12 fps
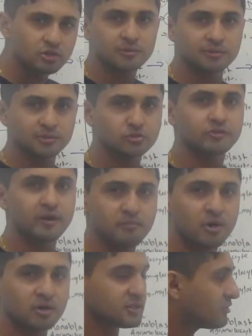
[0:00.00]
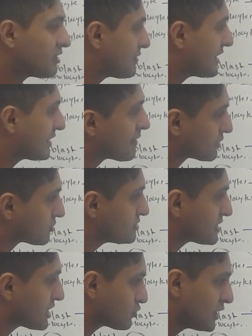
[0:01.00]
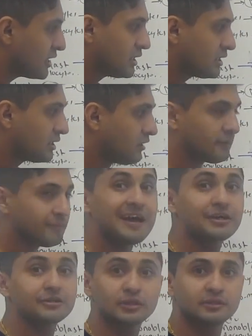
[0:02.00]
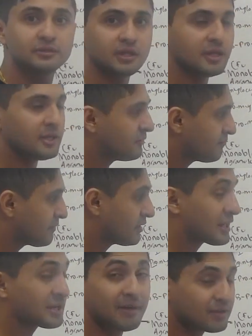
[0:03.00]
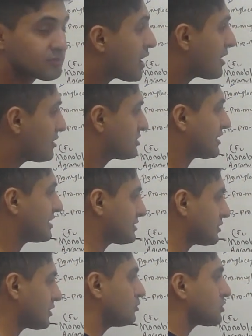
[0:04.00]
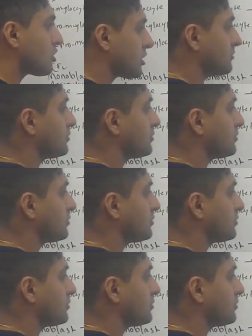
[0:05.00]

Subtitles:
talk about this gram-positive, gram-negative bacteria as we in like microbiology class, and then we'll talk